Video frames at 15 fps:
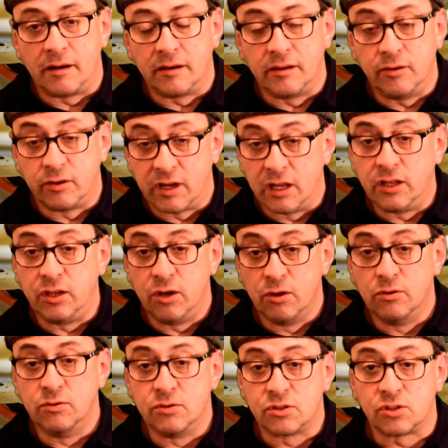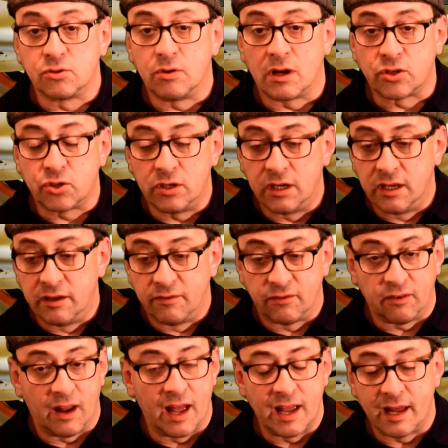you can use to actually
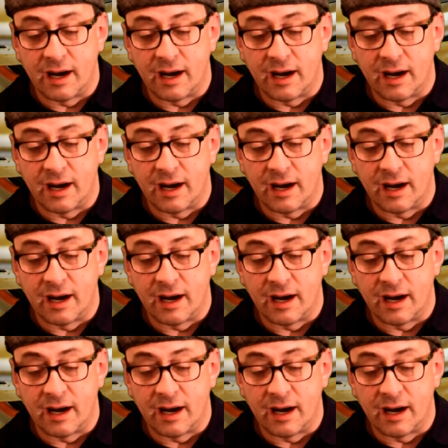fly